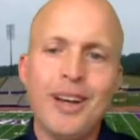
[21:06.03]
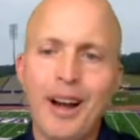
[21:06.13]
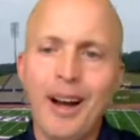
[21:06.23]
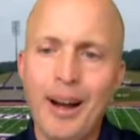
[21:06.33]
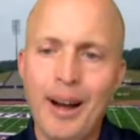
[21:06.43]

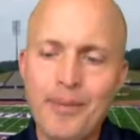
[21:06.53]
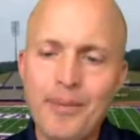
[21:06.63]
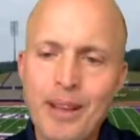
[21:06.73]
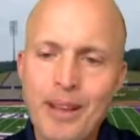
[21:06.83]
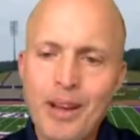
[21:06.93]
Uh,
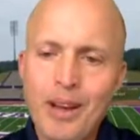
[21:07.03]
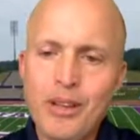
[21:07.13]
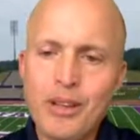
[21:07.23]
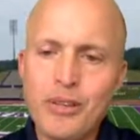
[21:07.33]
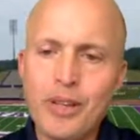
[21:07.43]

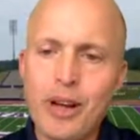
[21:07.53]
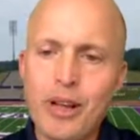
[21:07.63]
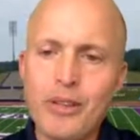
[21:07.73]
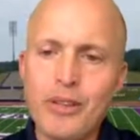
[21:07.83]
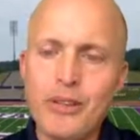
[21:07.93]
you saw
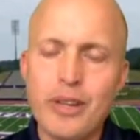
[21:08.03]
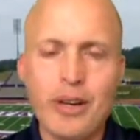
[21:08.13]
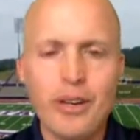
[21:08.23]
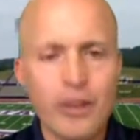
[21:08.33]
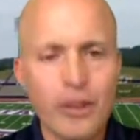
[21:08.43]
you
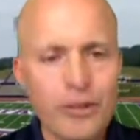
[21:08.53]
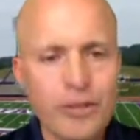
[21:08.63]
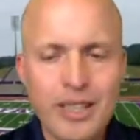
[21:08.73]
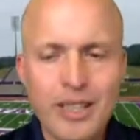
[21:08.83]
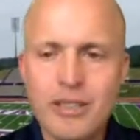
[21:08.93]
saw the little
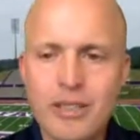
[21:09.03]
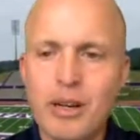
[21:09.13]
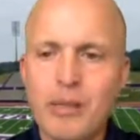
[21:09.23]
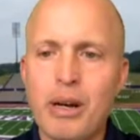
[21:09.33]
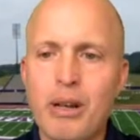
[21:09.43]
tease
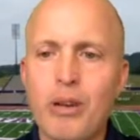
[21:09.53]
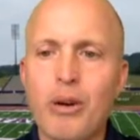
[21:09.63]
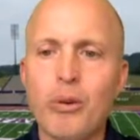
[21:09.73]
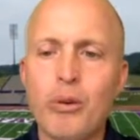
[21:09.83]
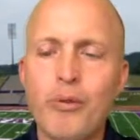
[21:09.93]
there about
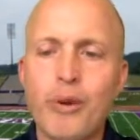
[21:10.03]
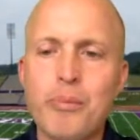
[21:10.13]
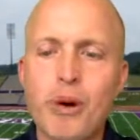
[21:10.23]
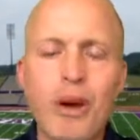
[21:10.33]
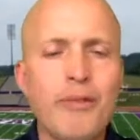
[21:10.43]
Longhorn
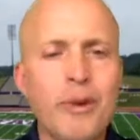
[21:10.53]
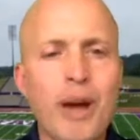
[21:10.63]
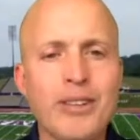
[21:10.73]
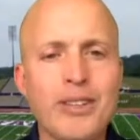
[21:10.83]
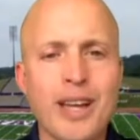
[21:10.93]
football. Have you
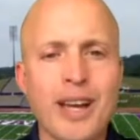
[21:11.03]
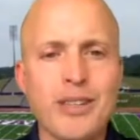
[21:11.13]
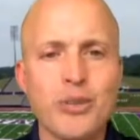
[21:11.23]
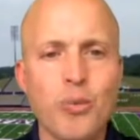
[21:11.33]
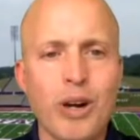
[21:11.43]
had a
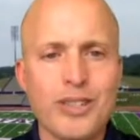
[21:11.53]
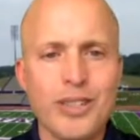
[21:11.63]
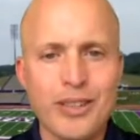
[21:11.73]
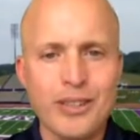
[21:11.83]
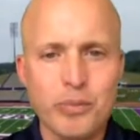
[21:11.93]
chance to watch
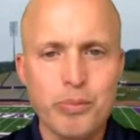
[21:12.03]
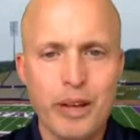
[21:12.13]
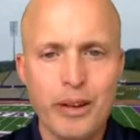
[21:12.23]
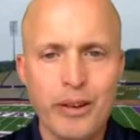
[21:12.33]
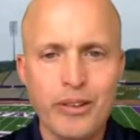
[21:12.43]
Texas
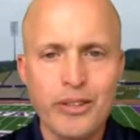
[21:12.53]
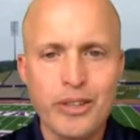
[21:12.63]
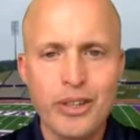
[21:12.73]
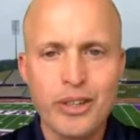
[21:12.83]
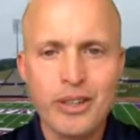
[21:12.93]
play at all this year?